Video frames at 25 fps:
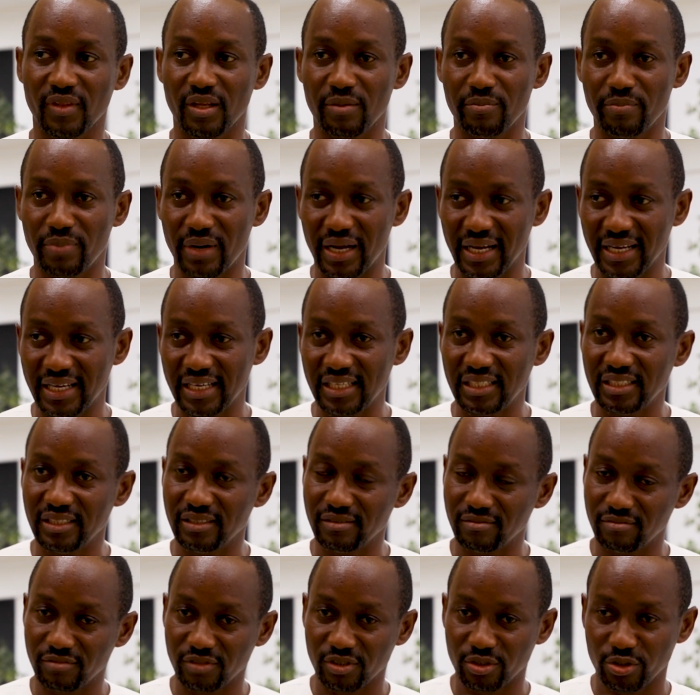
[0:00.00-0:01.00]

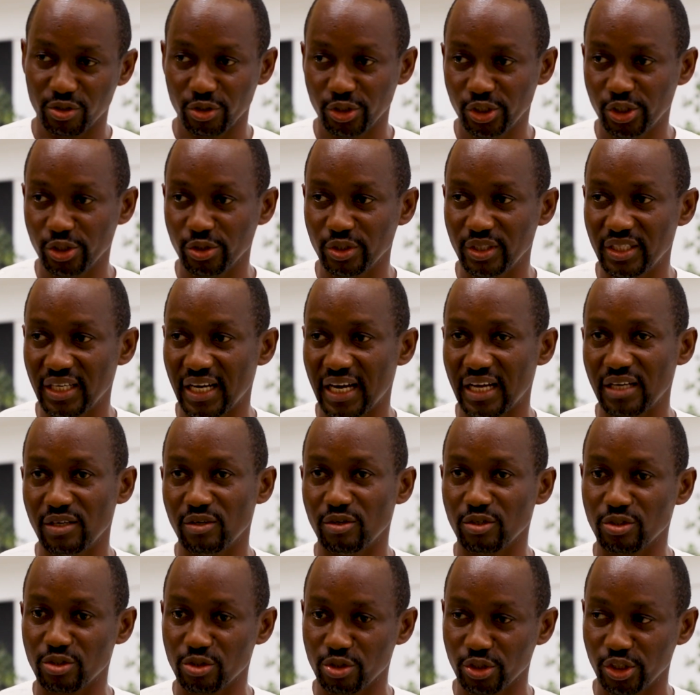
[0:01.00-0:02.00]
bargaining, social
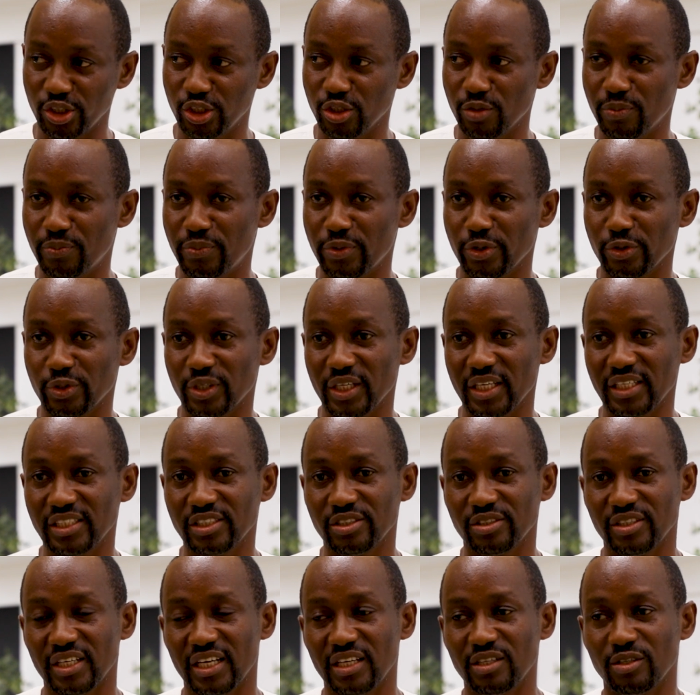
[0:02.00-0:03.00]
dialogue, social
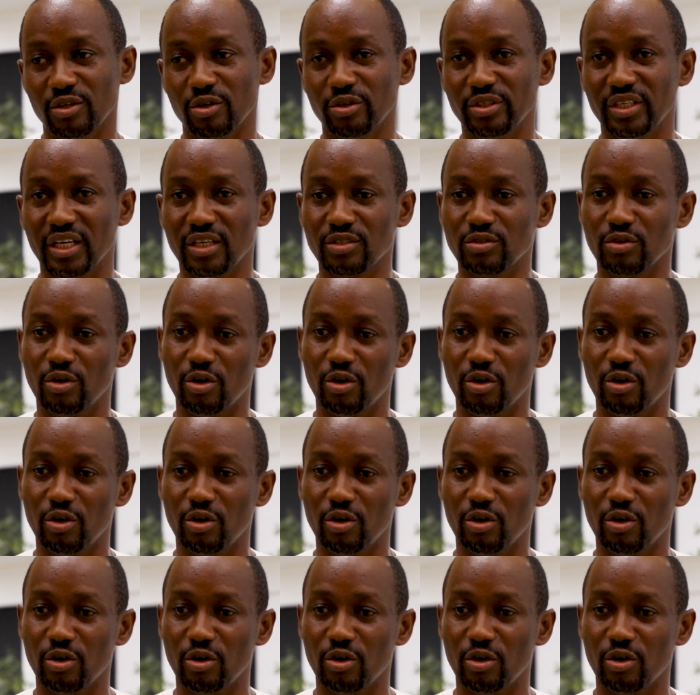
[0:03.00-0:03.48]
protection, and all that.